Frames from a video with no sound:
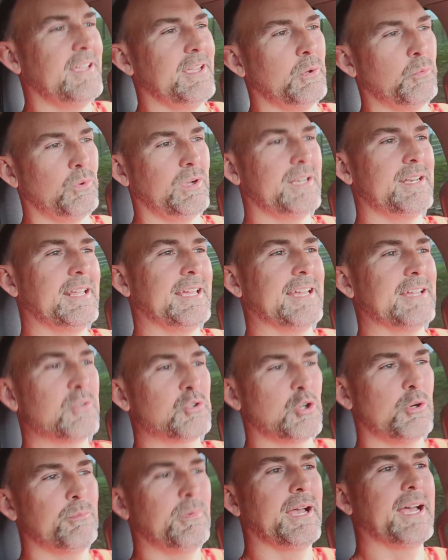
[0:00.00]
it went
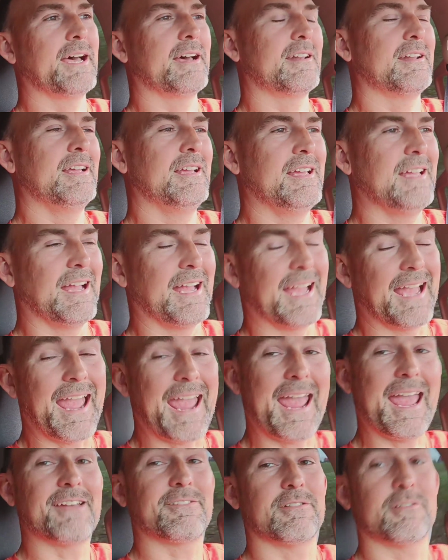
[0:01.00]
down to about
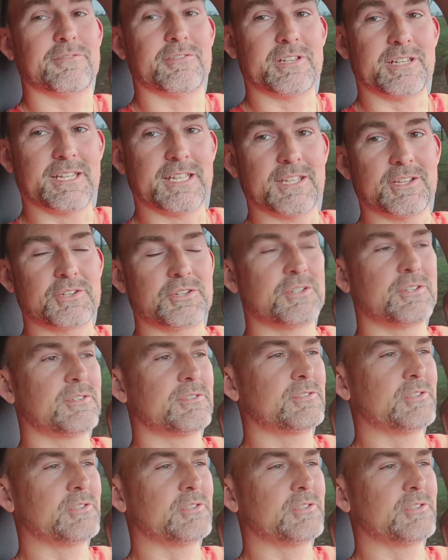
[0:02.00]
1/2 inch.